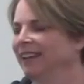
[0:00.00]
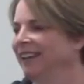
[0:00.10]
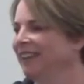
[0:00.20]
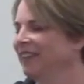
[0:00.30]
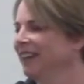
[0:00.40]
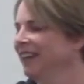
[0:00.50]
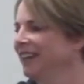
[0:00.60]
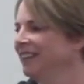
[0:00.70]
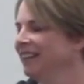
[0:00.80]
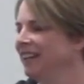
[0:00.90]
And then
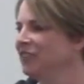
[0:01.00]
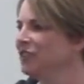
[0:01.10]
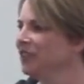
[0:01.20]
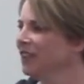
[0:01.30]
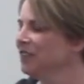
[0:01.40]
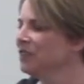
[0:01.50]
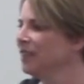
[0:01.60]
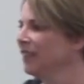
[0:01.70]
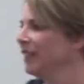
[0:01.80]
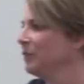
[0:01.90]
I shared
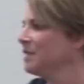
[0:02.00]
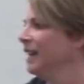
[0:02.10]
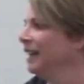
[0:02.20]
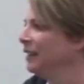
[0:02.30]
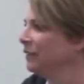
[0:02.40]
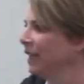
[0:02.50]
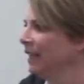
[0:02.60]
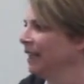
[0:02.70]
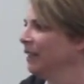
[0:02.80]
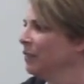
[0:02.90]
yesterday that it was kind of
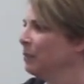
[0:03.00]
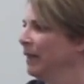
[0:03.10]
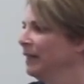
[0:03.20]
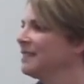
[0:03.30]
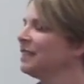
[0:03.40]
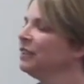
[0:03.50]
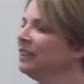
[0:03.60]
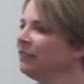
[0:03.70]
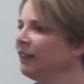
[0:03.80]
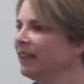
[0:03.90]
like the
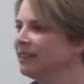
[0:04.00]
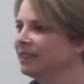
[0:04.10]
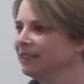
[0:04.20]
penicillin effect,